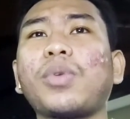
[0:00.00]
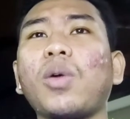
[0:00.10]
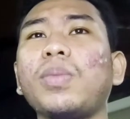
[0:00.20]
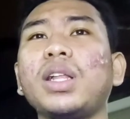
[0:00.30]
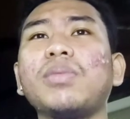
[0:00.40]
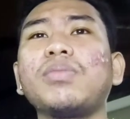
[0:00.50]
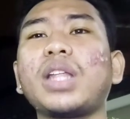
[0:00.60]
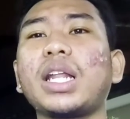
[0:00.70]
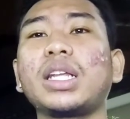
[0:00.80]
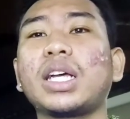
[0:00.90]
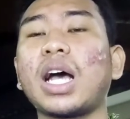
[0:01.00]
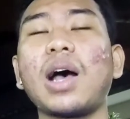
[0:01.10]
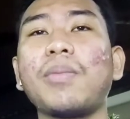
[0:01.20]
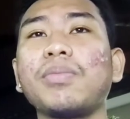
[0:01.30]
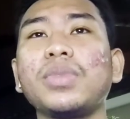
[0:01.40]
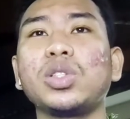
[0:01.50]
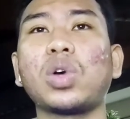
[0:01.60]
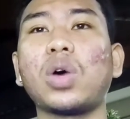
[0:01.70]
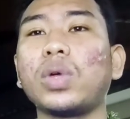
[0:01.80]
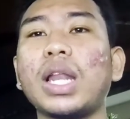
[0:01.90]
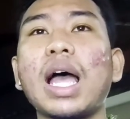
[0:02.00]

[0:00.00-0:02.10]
problems that come into our